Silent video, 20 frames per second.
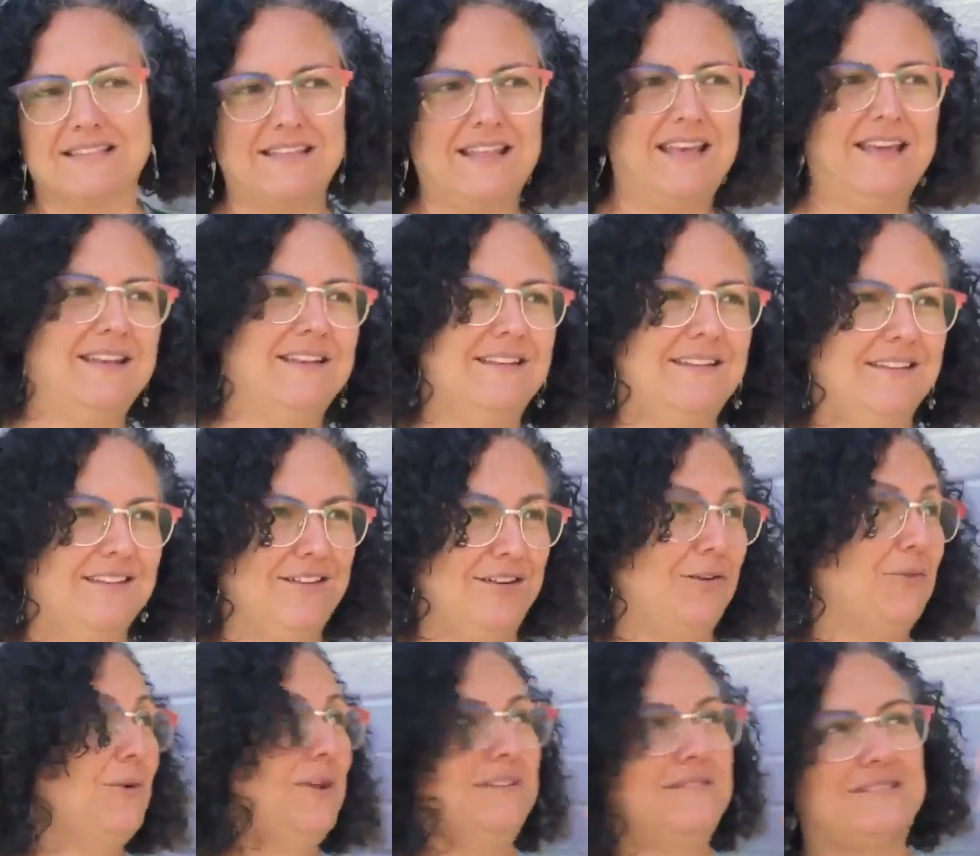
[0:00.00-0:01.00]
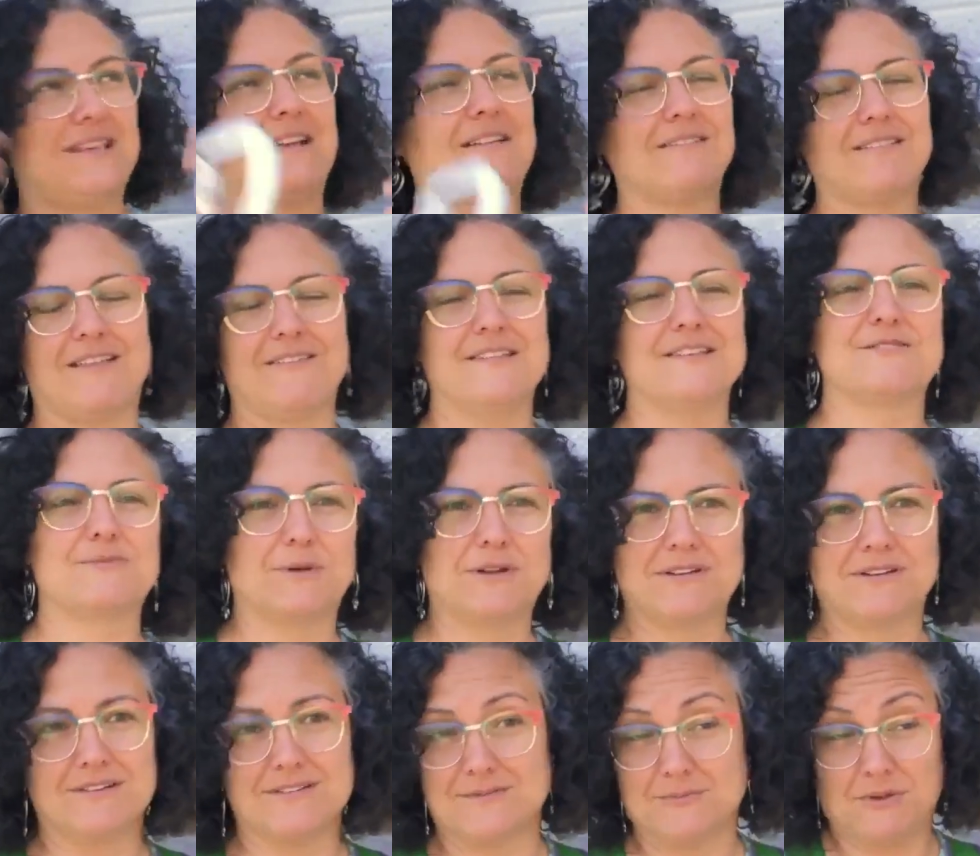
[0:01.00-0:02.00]
and then we settled on this one
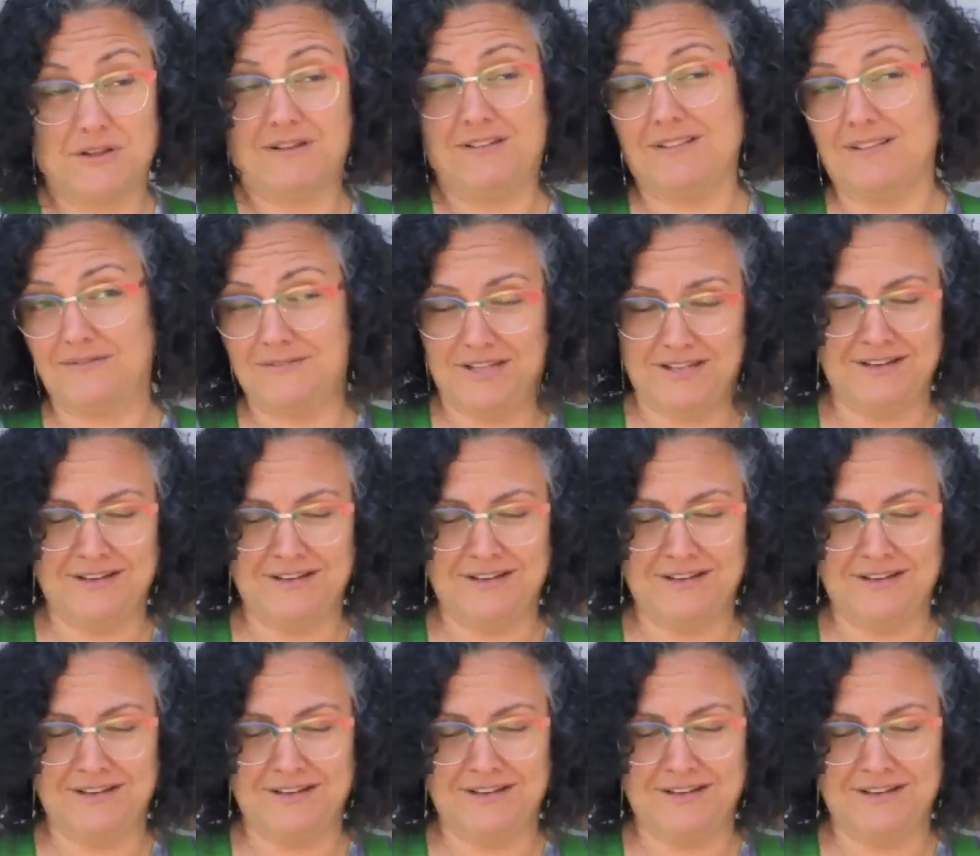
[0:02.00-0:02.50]
because we all loved